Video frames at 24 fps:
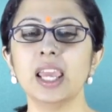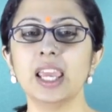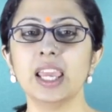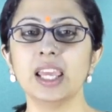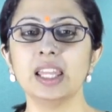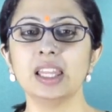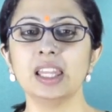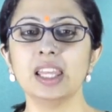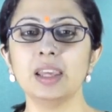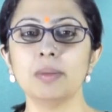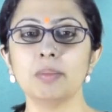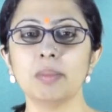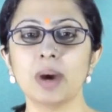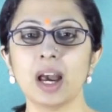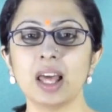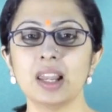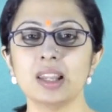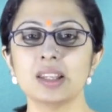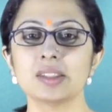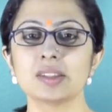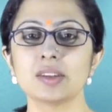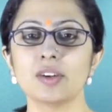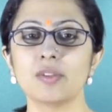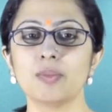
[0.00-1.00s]
in the
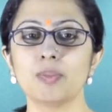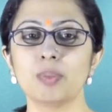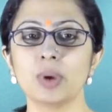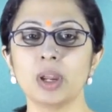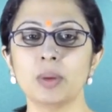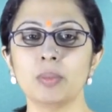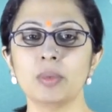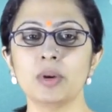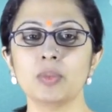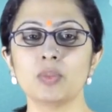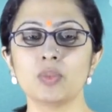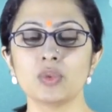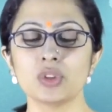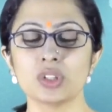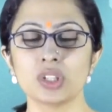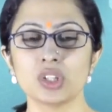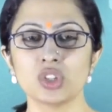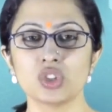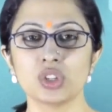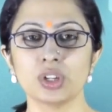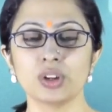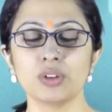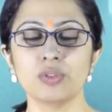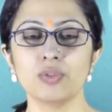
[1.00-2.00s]
balance of payment
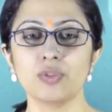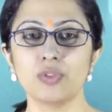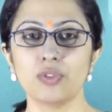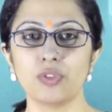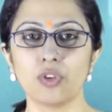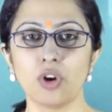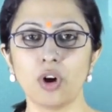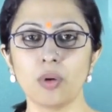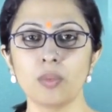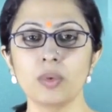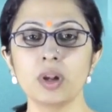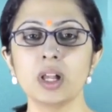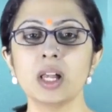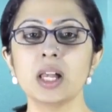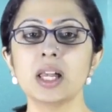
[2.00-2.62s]
position from